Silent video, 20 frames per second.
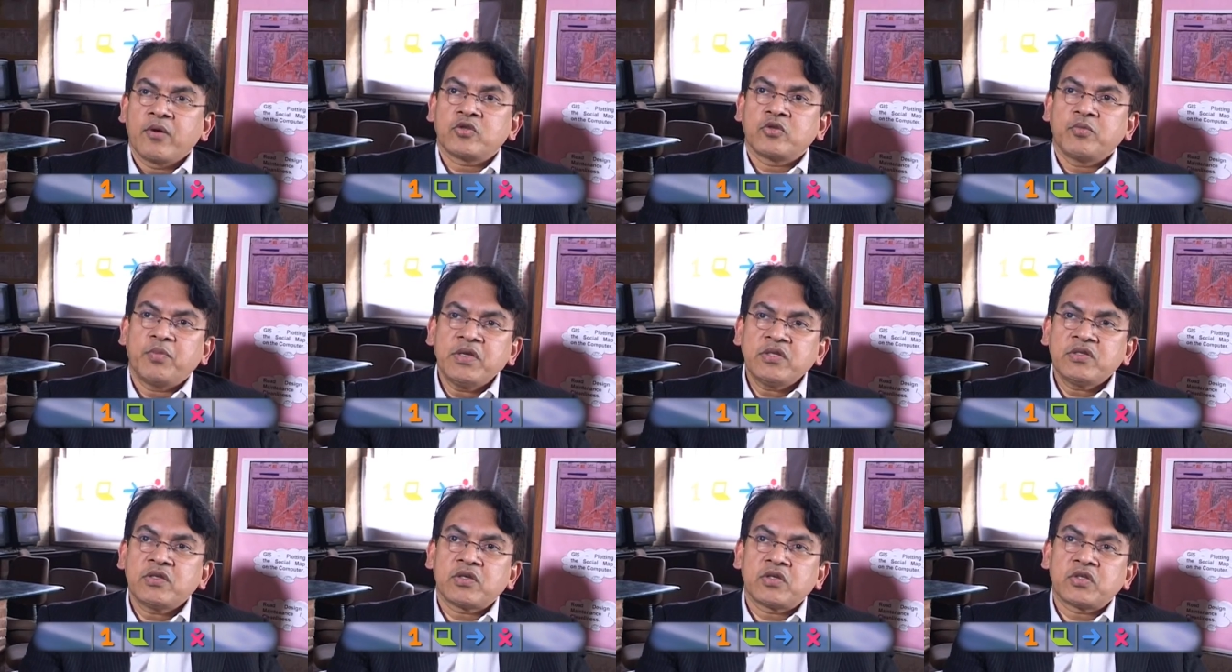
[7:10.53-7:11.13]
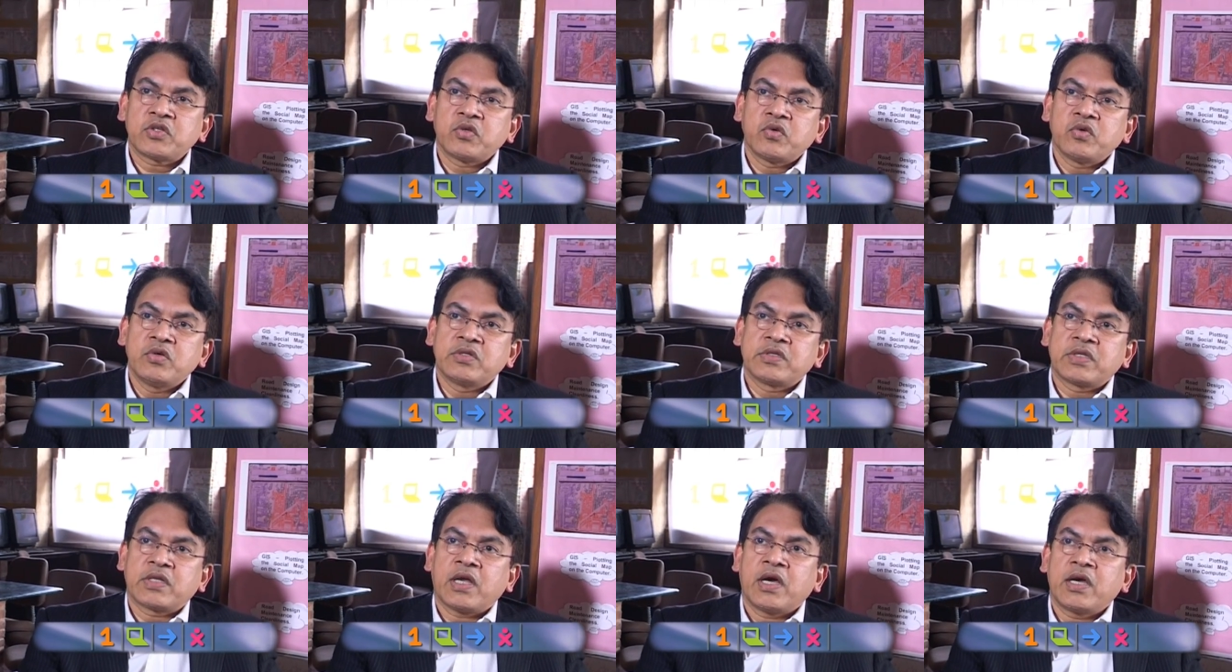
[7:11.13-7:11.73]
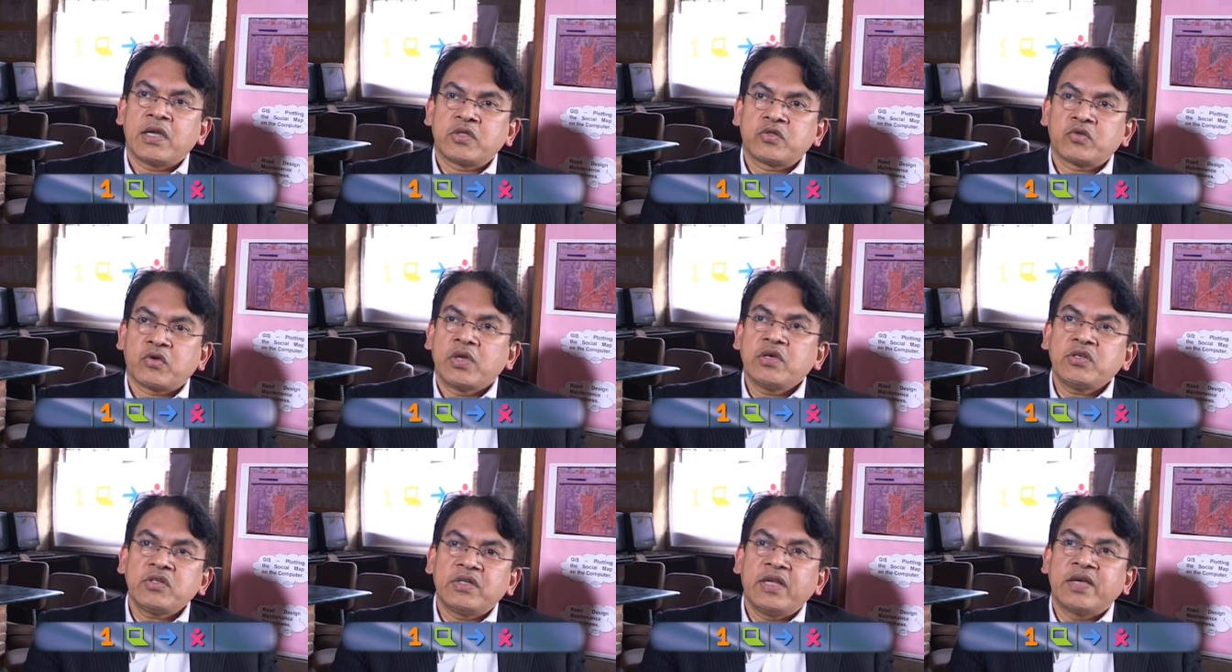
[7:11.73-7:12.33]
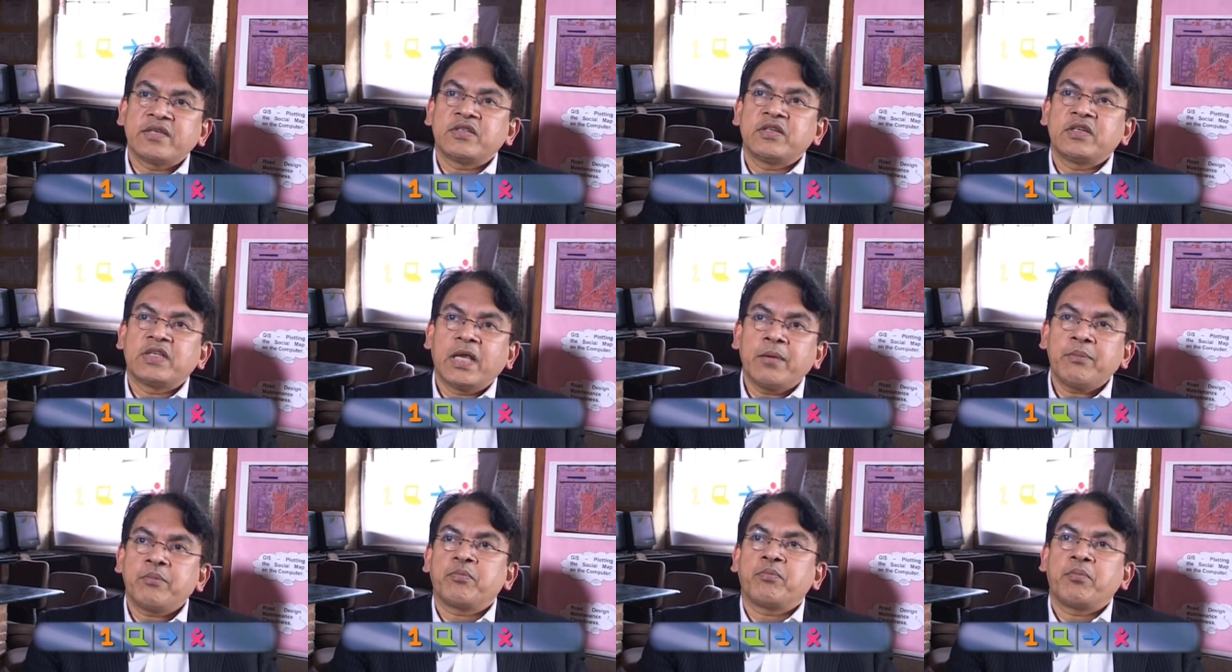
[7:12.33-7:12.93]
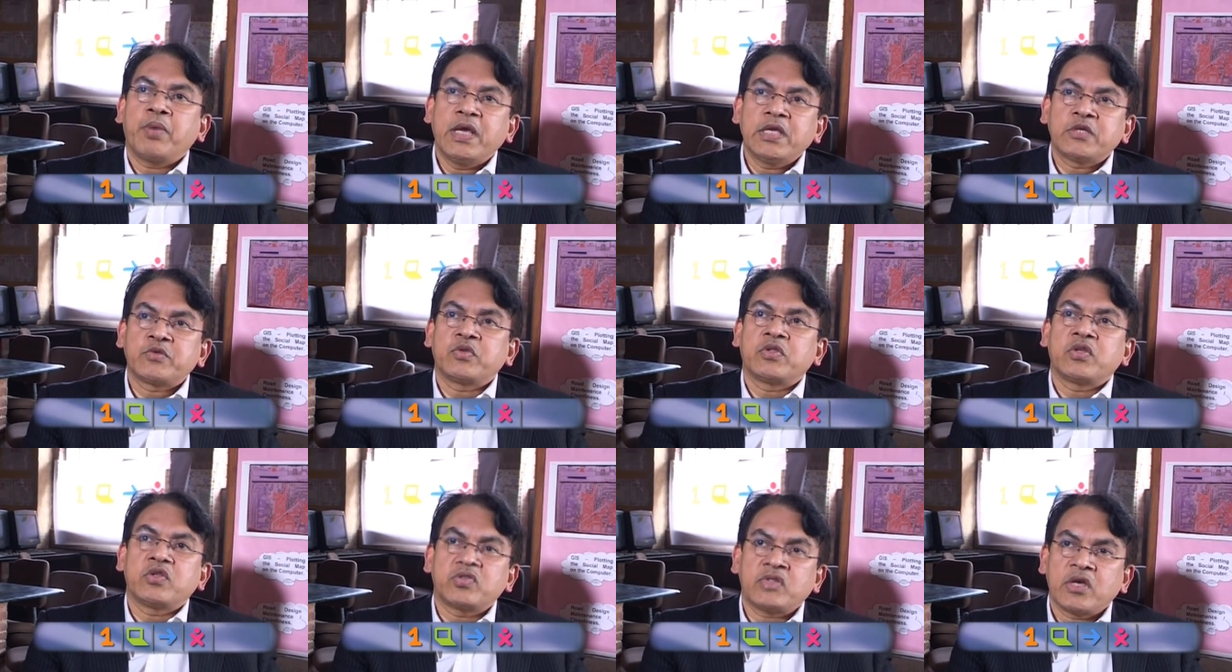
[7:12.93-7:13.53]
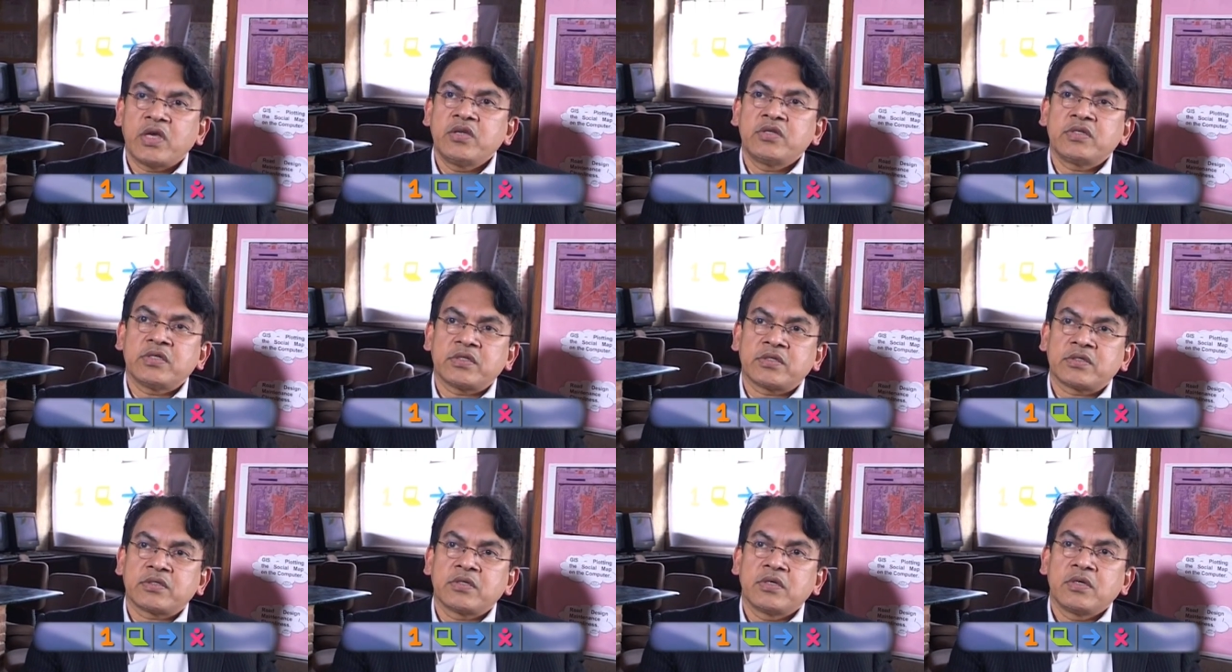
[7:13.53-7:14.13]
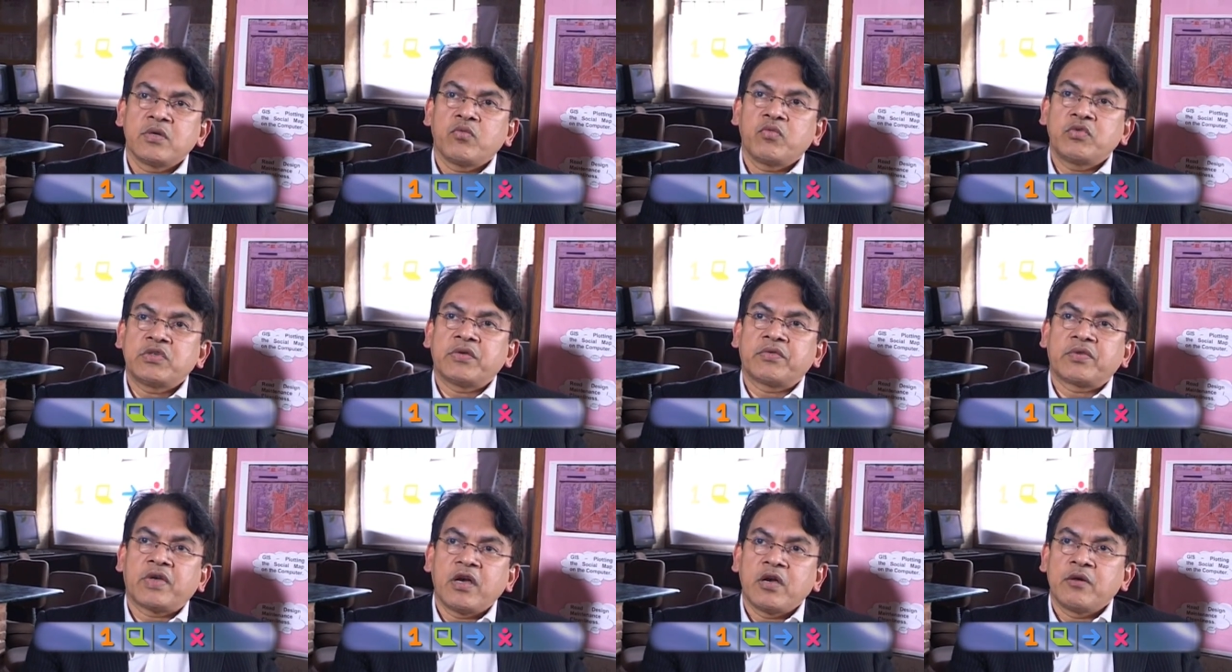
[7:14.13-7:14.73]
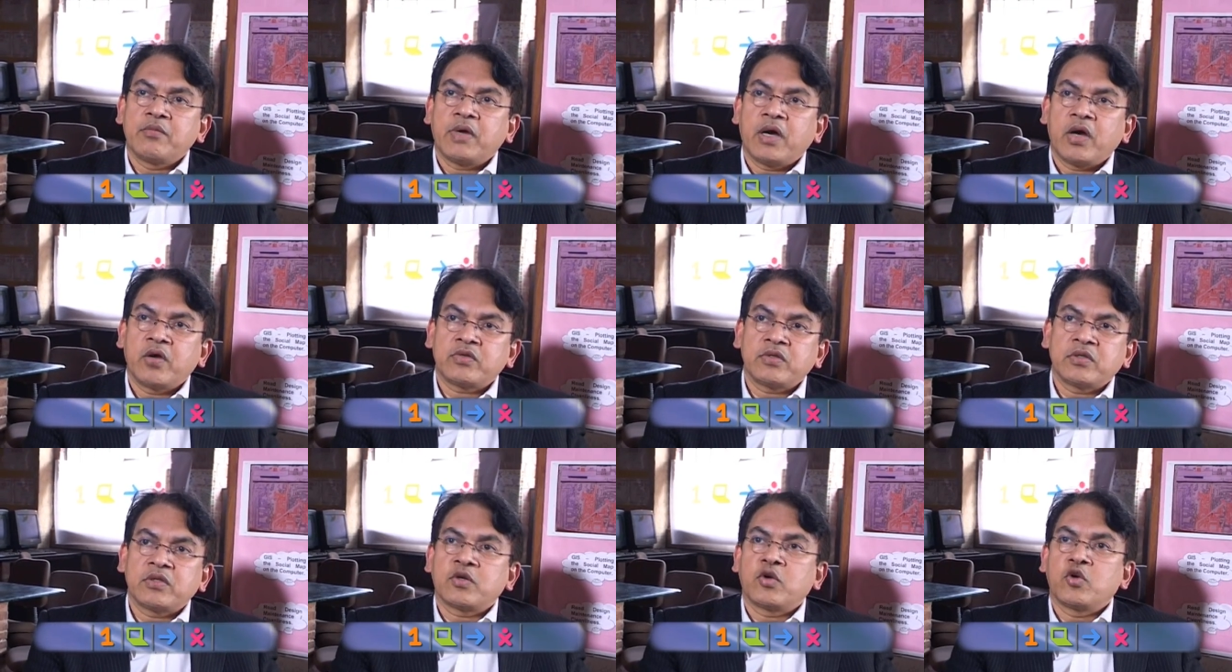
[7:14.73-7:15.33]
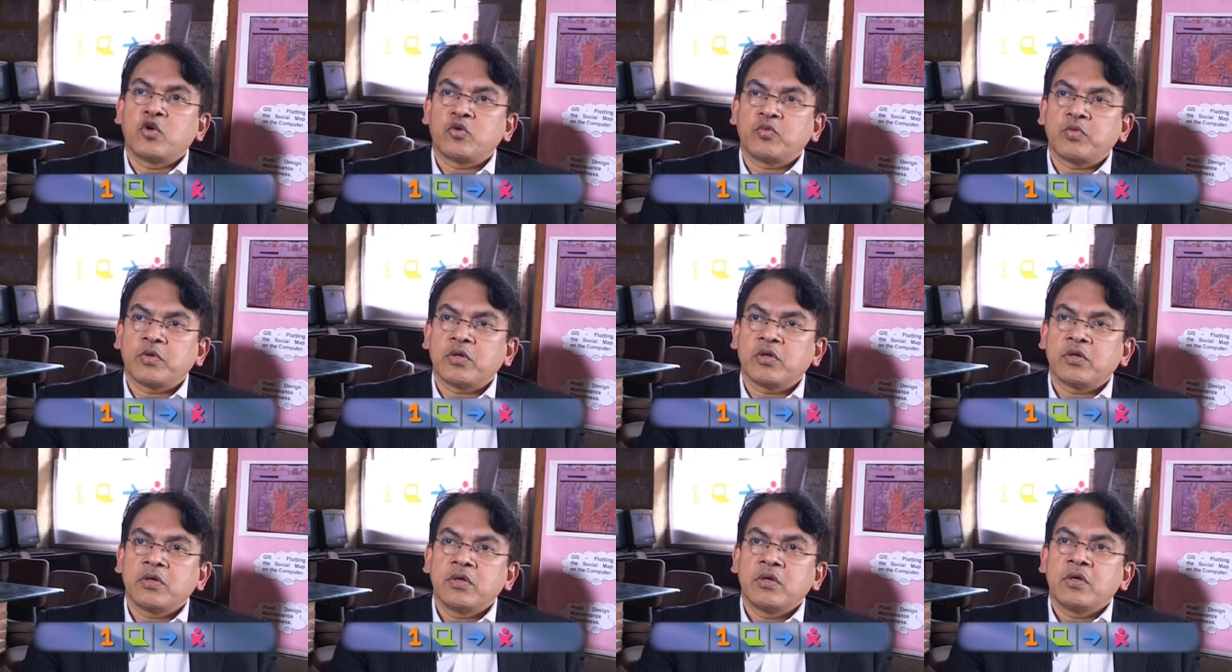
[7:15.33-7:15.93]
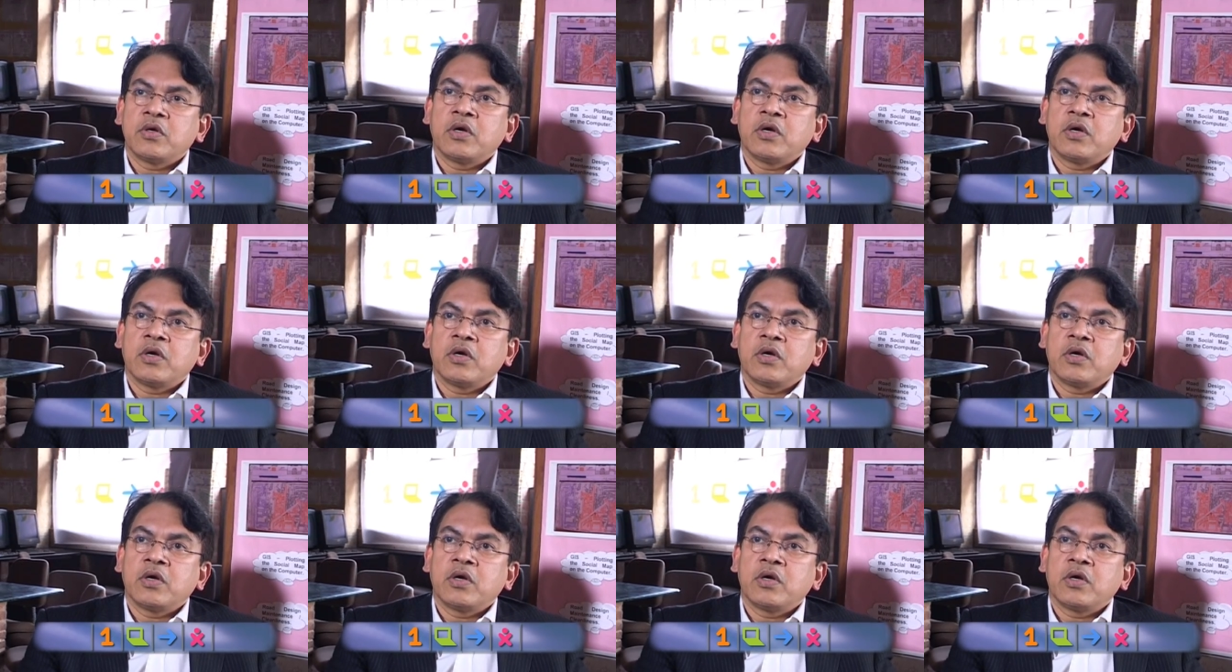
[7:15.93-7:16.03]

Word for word: So basic issue is that our education hasn't kept pace with the changes which have come about in the global